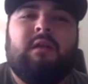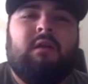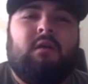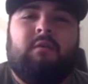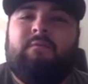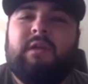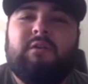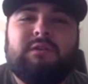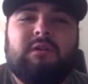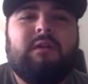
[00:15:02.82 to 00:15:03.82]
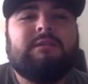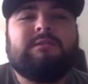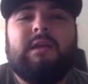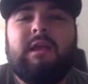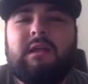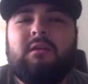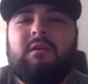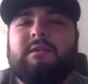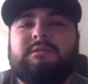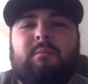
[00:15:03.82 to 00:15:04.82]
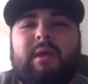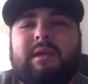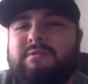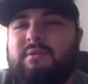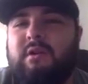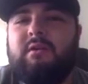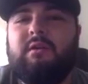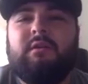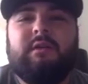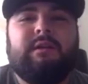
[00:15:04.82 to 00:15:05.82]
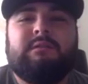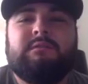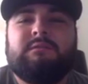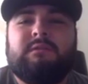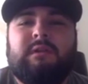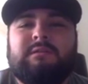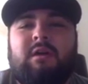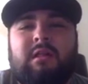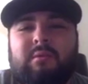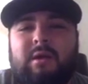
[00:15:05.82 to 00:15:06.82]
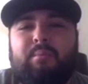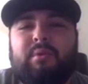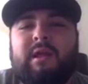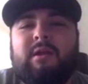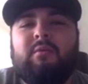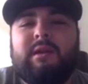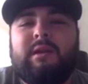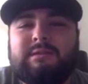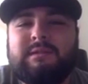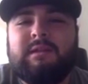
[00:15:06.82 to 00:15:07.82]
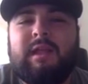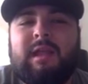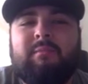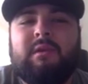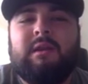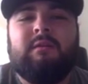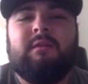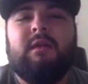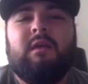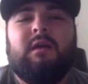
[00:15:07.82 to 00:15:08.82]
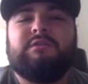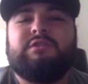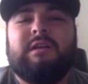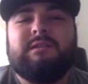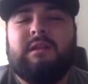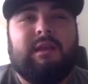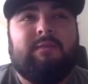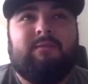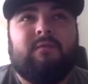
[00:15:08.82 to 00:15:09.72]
a fielder. He's a hitter. He's a base runner. He's all-around player when he's in the game. And he has his